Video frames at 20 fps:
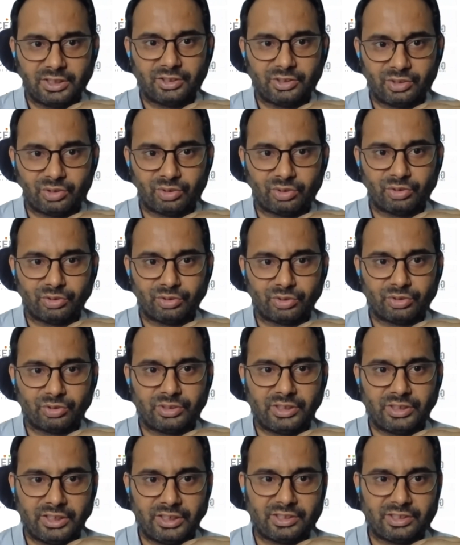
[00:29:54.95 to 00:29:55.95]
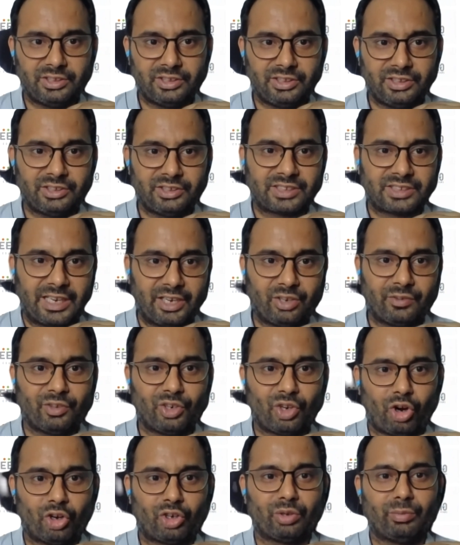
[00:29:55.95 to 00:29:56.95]
You know, so it's kind of an
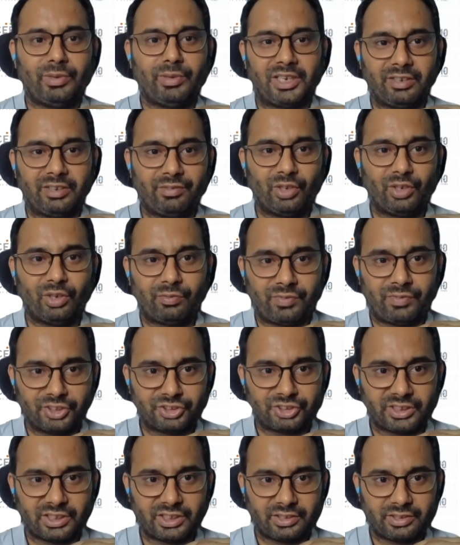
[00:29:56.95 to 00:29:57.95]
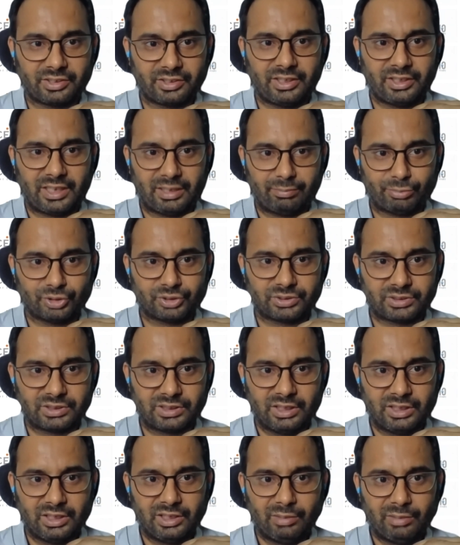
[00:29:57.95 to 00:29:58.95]
automatic way of functioning. It happens
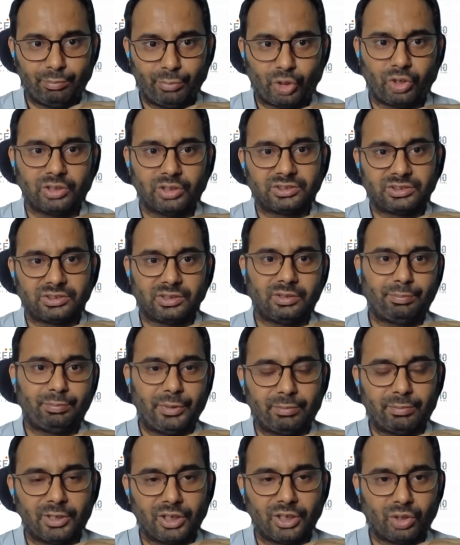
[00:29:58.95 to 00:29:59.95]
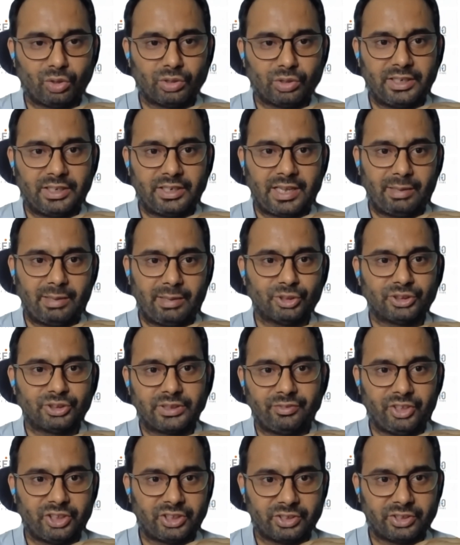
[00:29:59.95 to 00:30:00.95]
because people know that it happens
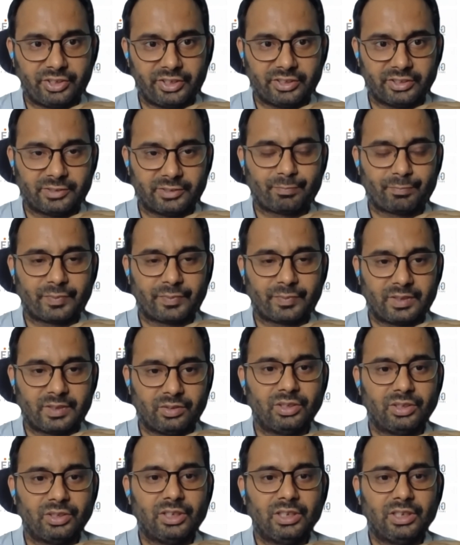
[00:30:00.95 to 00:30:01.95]
every third year. You know,